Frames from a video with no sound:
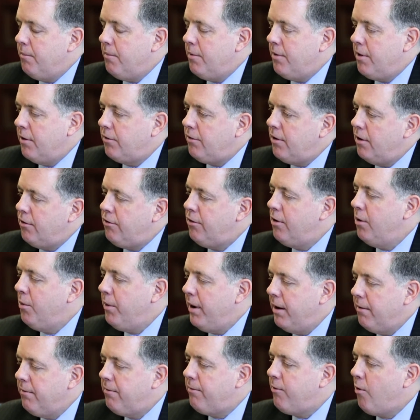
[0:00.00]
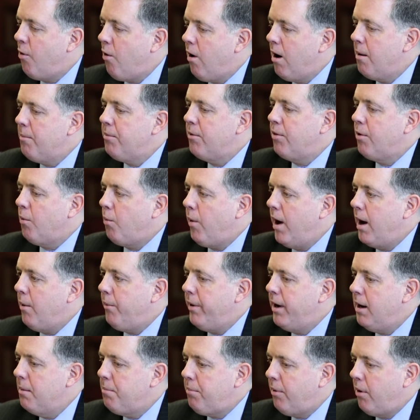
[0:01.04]
this issue informed the way
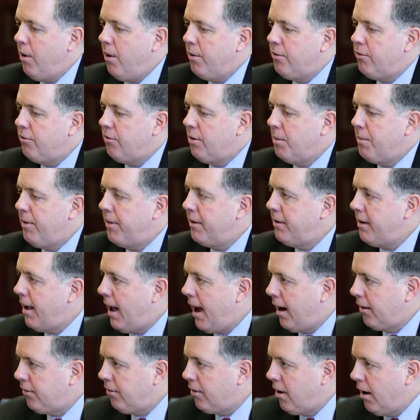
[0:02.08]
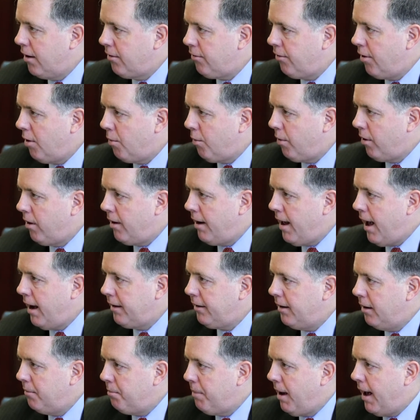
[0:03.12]
we approached some of the tax cuts that were
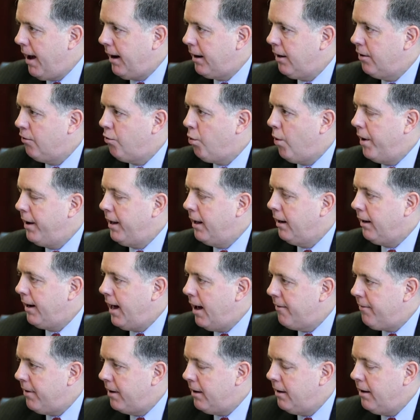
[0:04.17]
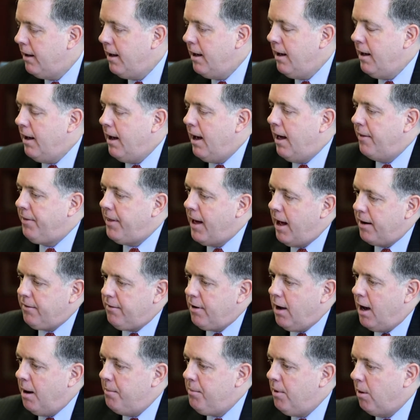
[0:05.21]
enacted back in 2011. At that
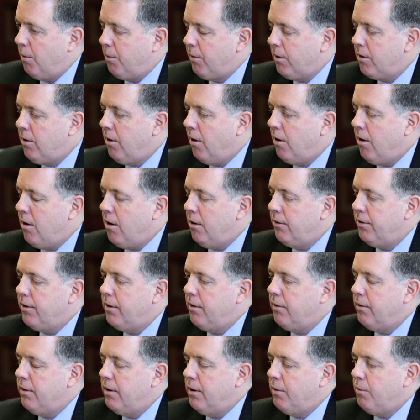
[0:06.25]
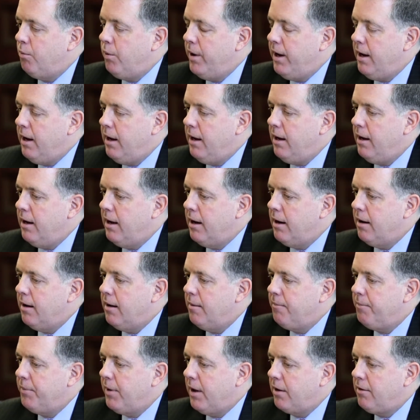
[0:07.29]
time, you'll recall that we
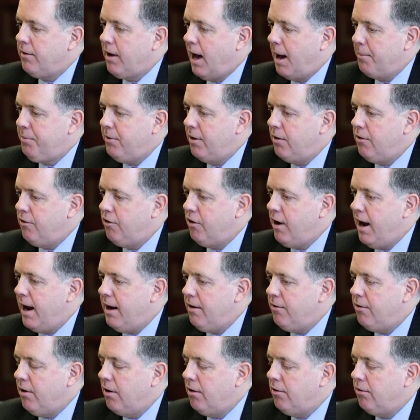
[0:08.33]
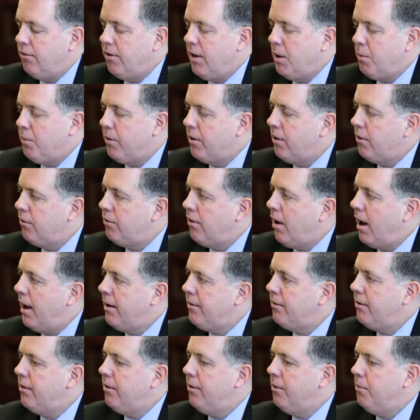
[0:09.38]
adopted changes that were
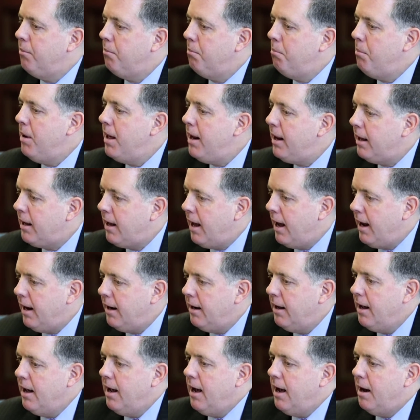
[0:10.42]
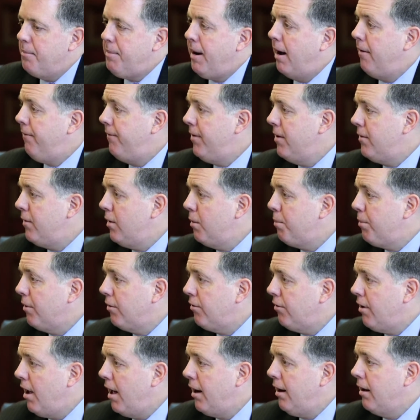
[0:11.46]
designed to mitigate about
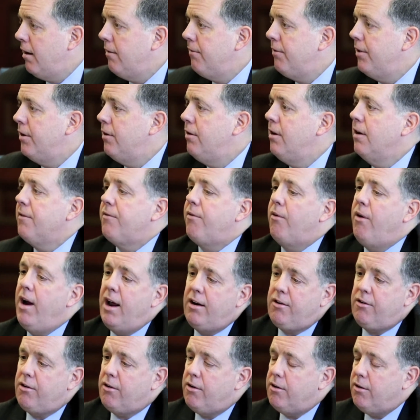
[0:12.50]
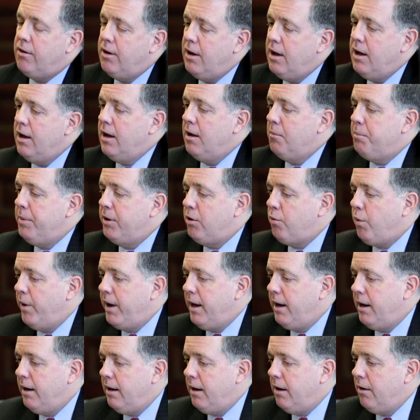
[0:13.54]
50% of the differential
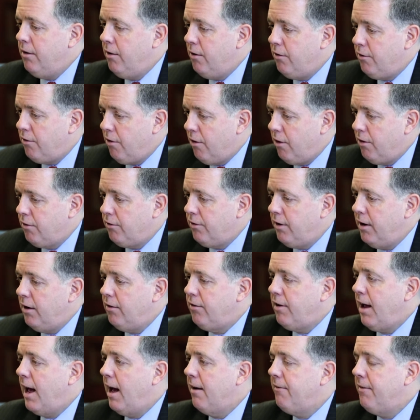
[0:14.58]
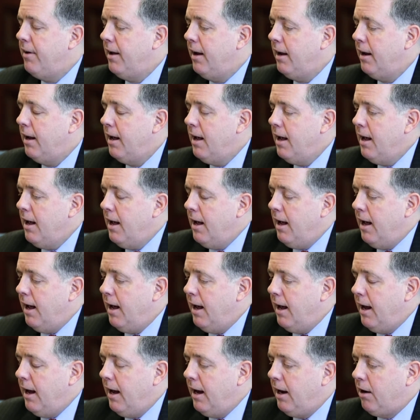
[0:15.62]
between New Jersey's having
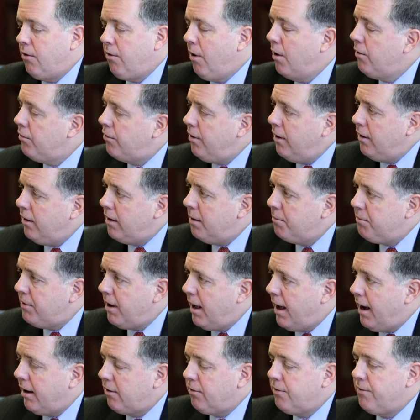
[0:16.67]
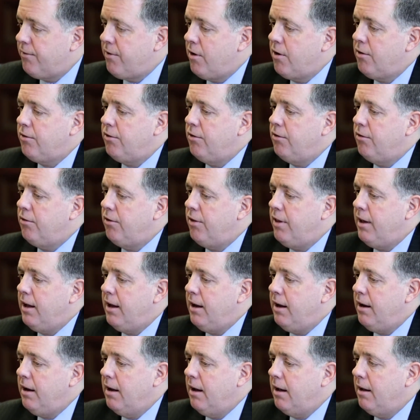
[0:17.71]
a gross income tax versus
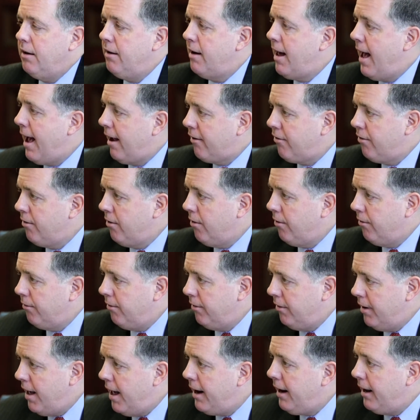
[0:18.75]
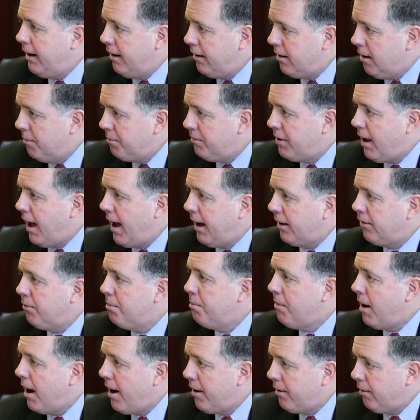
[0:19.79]
the national net income tax
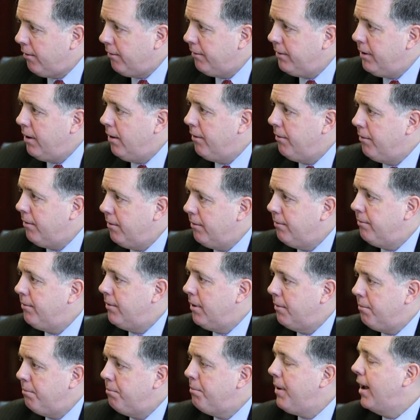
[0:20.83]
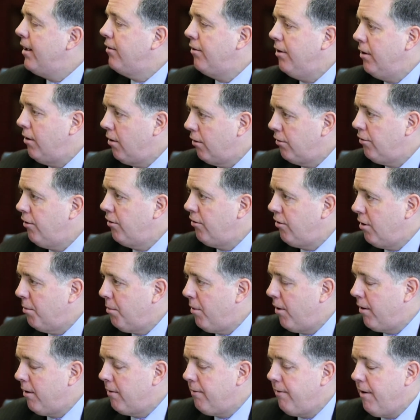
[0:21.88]
model, the basing your system
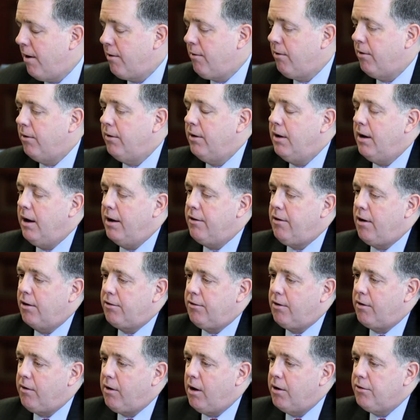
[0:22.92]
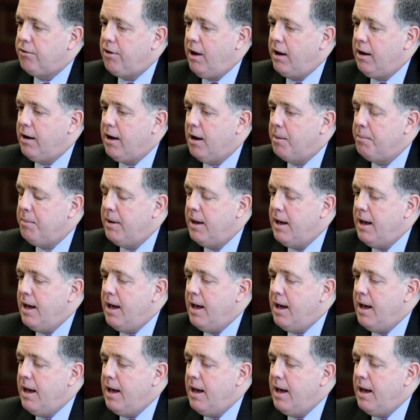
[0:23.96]
on a federal adjusted gross income.